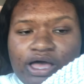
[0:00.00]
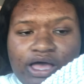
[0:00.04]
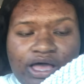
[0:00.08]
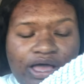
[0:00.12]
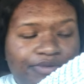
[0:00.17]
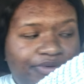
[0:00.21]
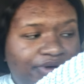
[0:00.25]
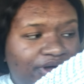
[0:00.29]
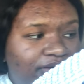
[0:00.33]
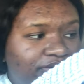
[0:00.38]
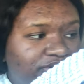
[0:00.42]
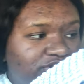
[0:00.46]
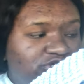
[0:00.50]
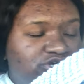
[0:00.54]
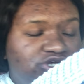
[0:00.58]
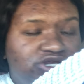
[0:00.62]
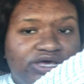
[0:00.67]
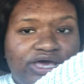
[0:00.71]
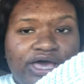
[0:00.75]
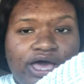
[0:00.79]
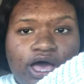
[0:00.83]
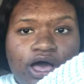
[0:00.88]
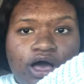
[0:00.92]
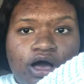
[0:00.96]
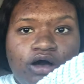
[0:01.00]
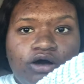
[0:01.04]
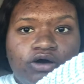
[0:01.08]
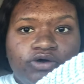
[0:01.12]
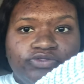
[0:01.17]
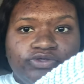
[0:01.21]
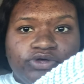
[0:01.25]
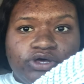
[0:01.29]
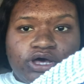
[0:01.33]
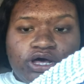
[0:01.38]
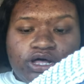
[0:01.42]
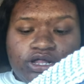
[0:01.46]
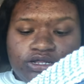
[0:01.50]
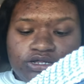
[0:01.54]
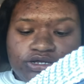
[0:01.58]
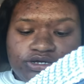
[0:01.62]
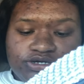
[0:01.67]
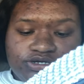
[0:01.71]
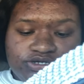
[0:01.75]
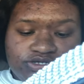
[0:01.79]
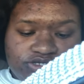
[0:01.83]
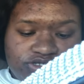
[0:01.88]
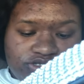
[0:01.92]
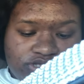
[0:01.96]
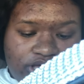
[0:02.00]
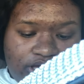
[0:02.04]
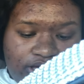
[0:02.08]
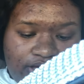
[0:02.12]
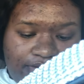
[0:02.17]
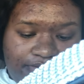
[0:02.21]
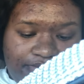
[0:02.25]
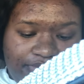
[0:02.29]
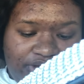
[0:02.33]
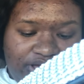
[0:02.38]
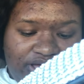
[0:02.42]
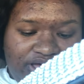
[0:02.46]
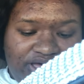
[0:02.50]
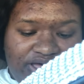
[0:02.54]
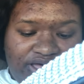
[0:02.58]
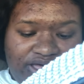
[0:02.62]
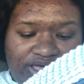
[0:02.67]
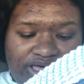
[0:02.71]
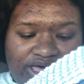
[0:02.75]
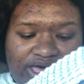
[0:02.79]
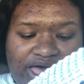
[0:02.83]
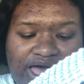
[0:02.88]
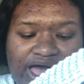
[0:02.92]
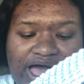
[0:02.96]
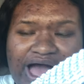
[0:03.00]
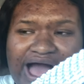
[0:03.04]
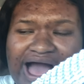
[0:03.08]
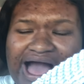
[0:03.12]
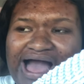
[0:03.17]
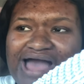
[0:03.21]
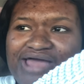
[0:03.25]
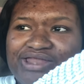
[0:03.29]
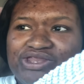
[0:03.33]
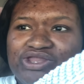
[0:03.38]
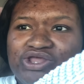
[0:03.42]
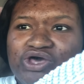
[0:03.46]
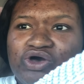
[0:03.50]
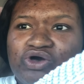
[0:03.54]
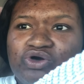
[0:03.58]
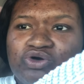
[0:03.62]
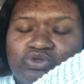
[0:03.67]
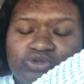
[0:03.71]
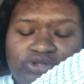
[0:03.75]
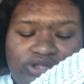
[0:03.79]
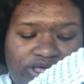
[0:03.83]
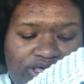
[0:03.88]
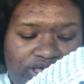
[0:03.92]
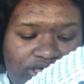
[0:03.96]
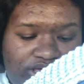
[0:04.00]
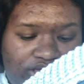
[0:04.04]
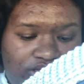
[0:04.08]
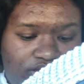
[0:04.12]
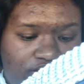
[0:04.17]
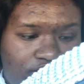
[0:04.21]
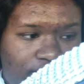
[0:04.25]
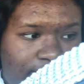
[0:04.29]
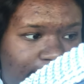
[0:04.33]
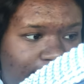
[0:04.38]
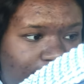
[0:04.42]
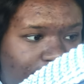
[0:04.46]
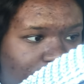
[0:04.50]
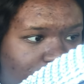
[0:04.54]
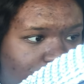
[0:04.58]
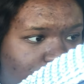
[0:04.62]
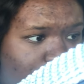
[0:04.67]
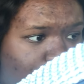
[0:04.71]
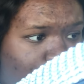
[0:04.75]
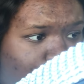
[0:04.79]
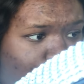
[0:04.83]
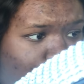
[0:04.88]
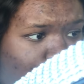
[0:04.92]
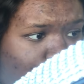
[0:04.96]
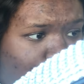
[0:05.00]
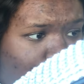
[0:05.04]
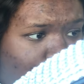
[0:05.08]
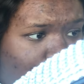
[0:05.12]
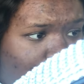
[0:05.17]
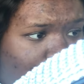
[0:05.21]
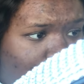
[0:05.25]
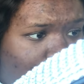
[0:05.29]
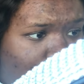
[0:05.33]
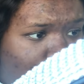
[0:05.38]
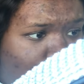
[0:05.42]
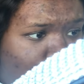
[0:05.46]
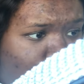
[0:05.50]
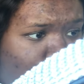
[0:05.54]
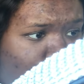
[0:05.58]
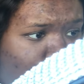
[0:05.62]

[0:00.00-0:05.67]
I probably should have got all the colors, but I know, like, ain't it so pretty?